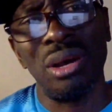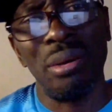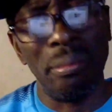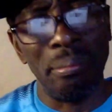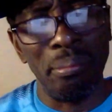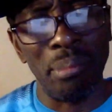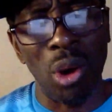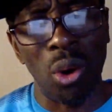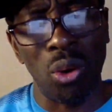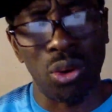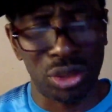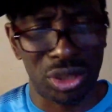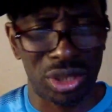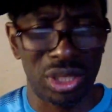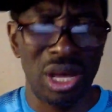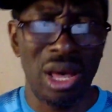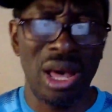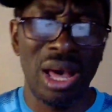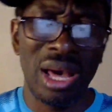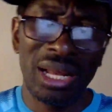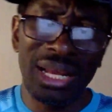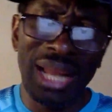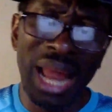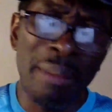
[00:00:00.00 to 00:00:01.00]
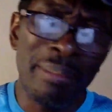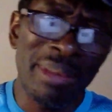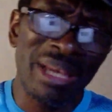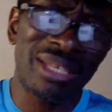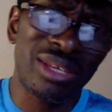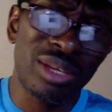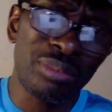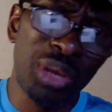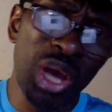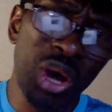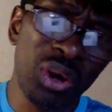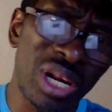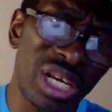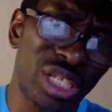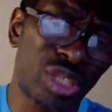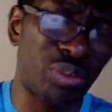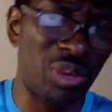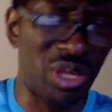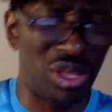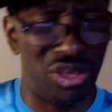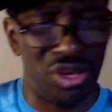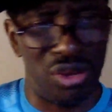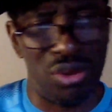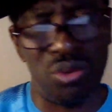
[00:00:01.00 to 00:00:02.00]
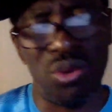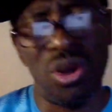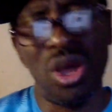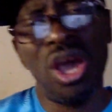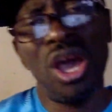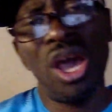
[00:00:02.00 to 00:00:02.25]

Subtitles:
much. Let me be honest with you.